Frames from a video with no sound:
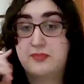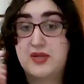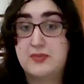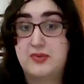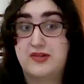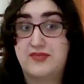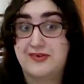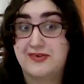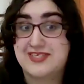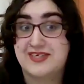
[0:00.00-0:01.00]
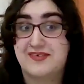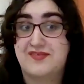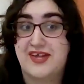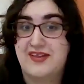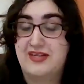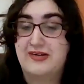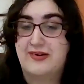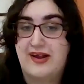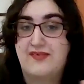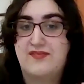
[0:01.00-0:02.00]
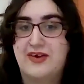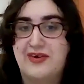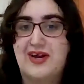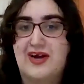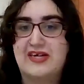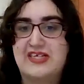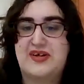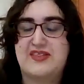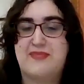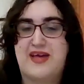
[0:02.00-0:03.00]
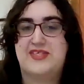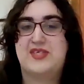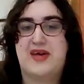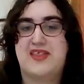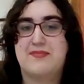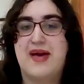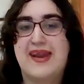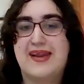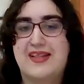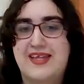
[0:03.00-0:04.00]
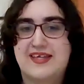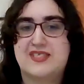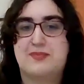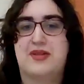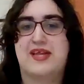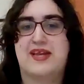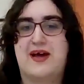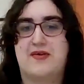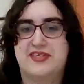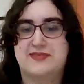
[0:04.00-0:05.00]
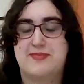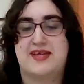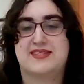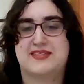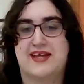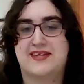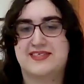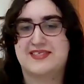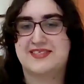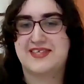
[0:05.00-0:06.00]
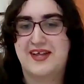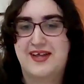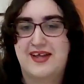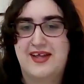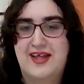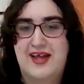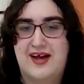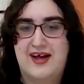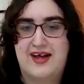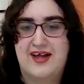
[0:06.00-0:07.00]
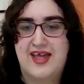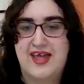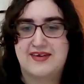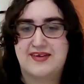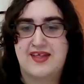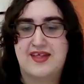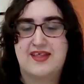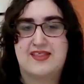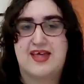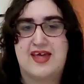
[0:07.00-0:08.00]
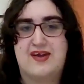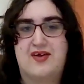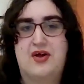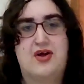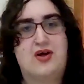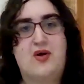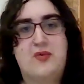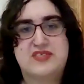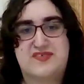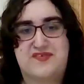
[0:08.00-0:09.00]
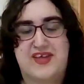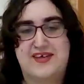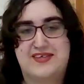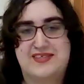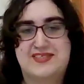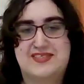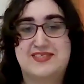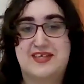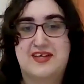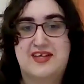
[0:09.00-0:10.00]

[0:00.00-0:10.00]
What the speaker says: people of the Christian faith trying very hard to mathematically explain how this makes sense. And that always fails